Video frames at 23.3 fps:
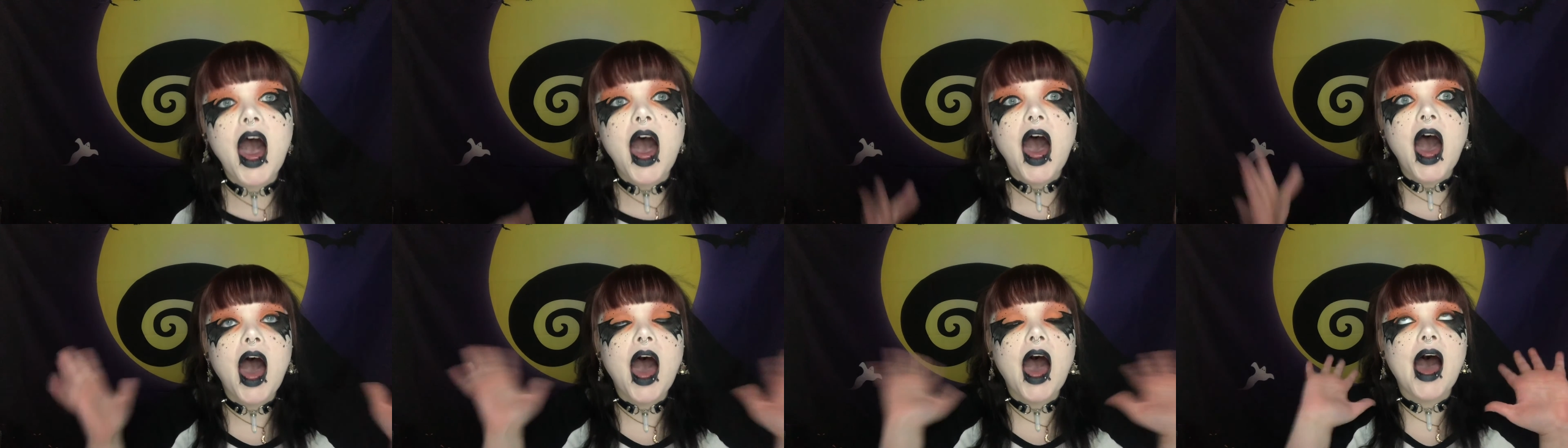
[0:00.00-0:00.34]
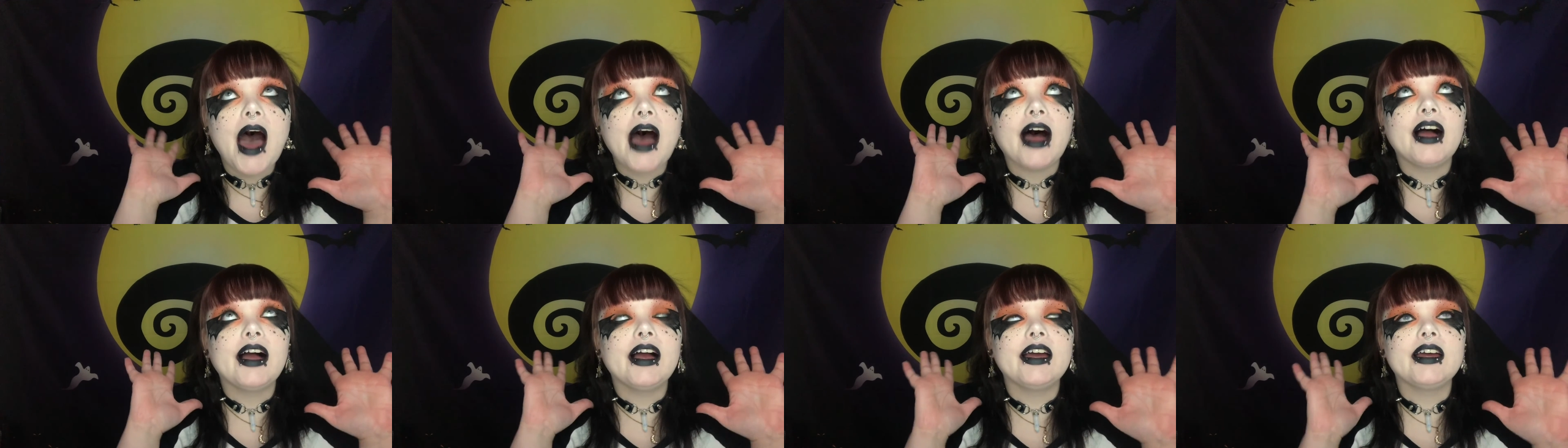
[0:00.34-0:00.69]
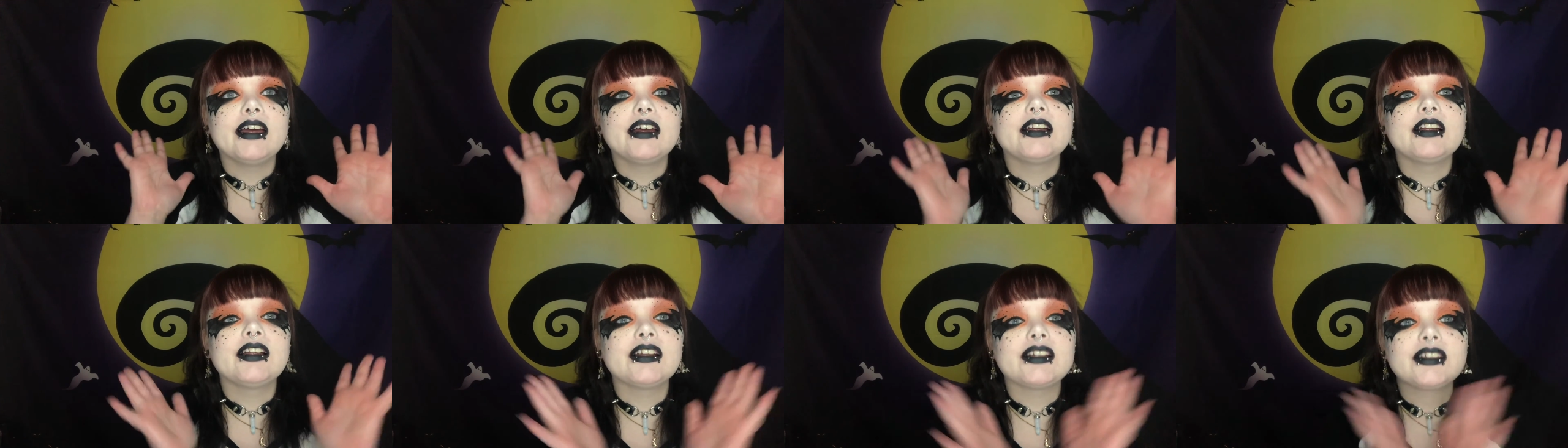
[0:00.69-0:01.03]
I
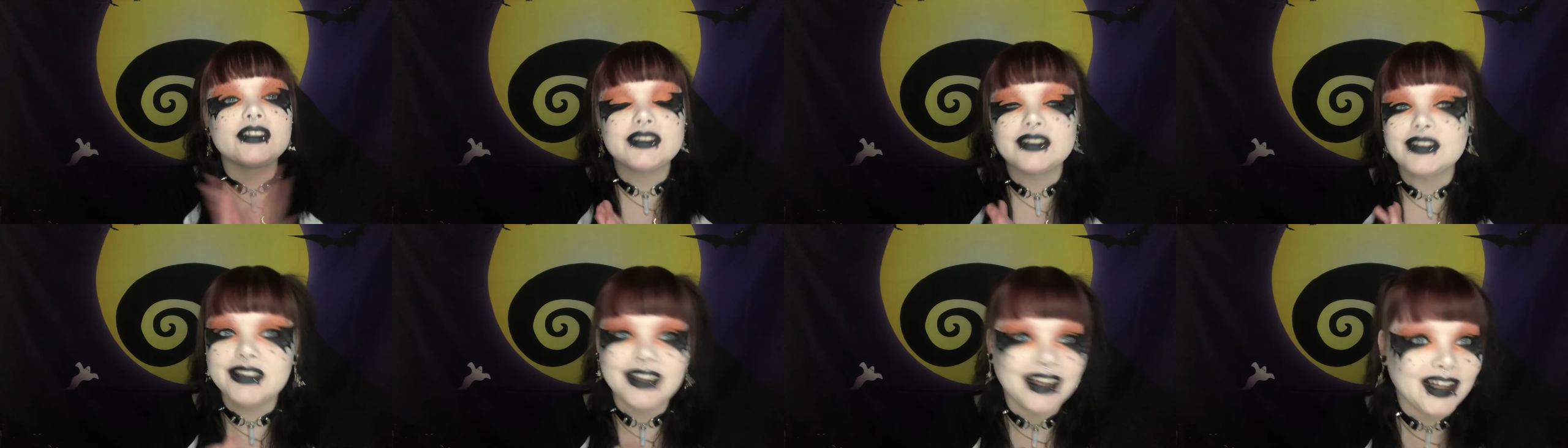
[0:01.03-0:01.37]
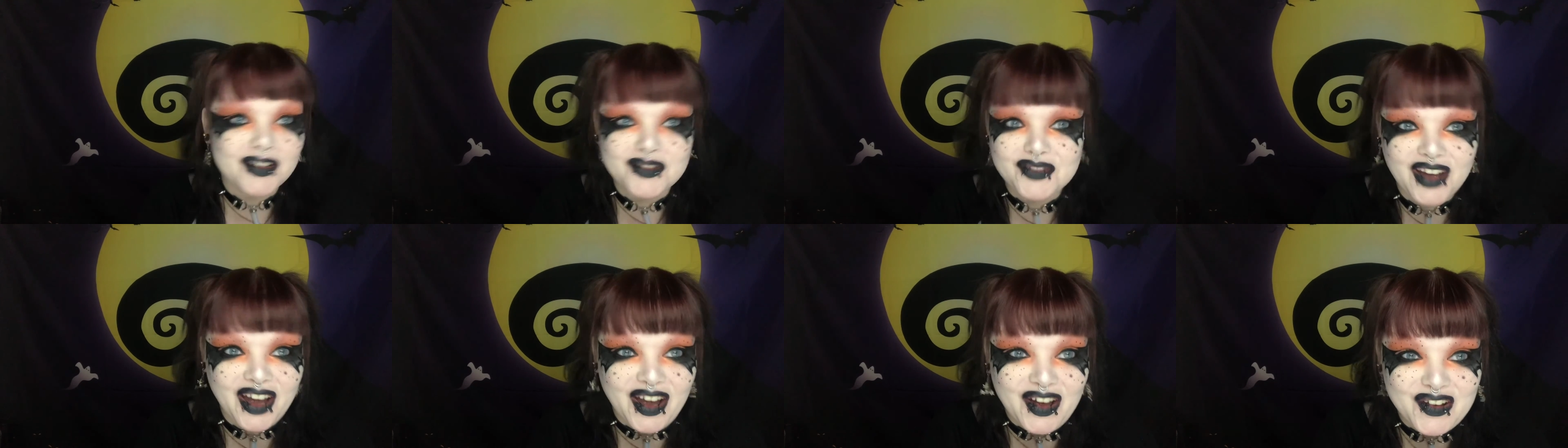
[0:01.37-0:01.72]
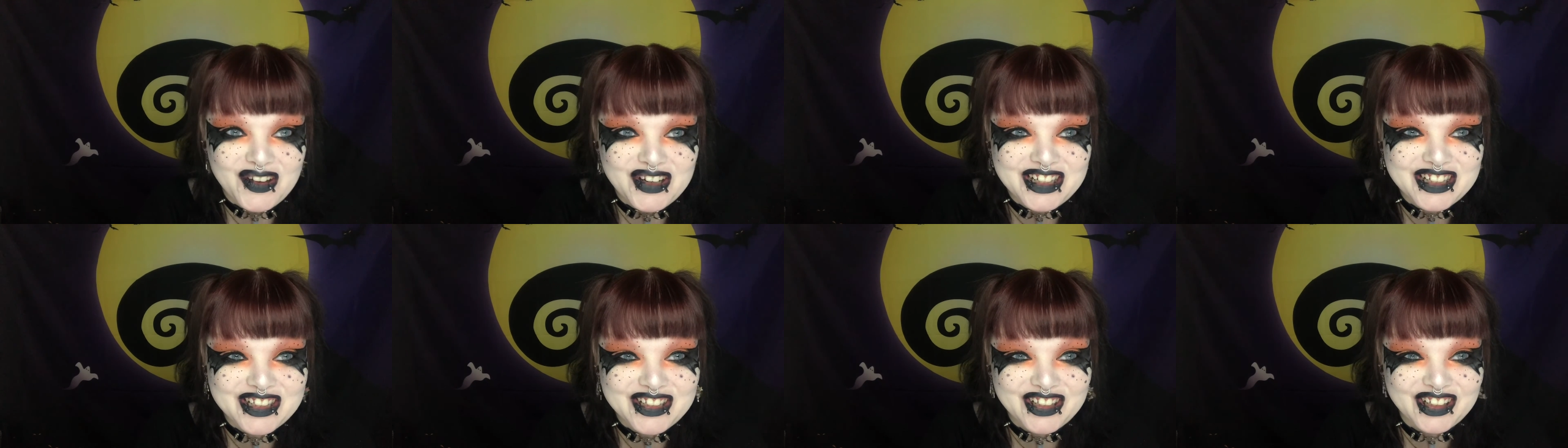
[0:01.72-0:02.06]
love how it
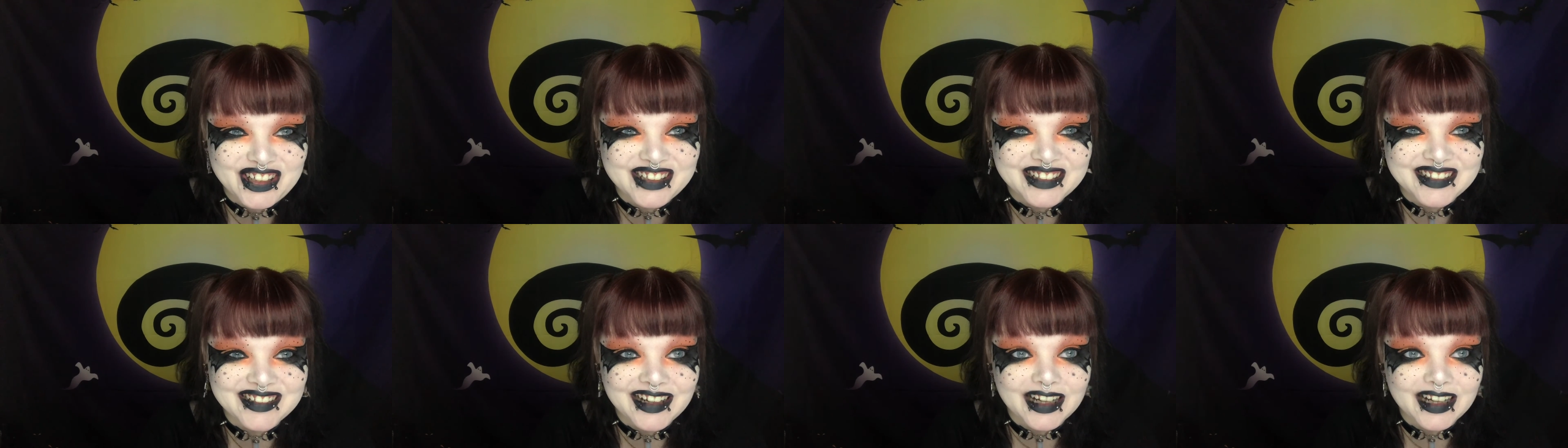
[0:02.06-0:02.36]
turned out.